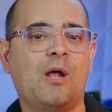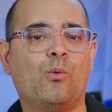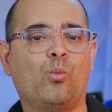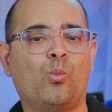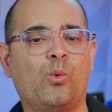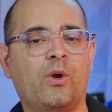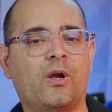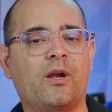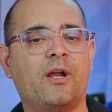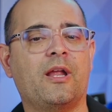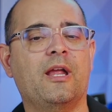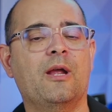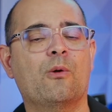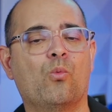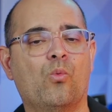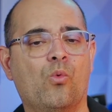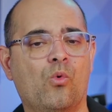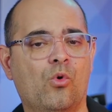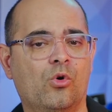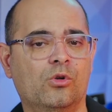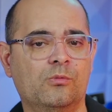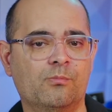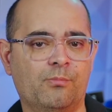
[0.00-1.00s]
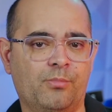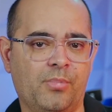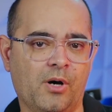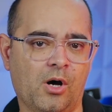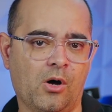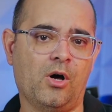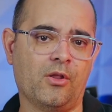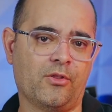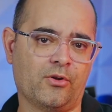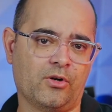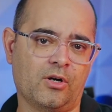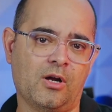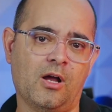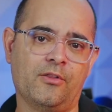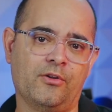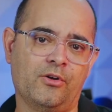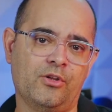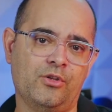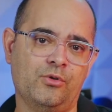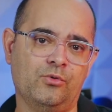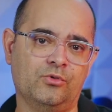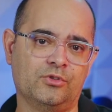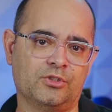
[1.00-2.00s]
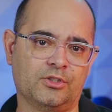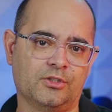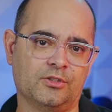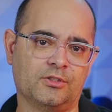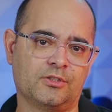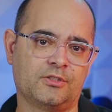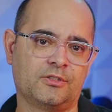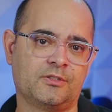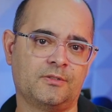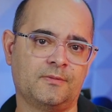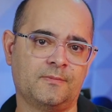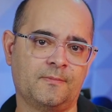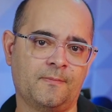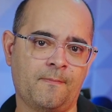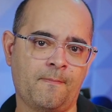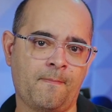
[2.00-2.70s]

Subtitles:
and where it won't bother other users.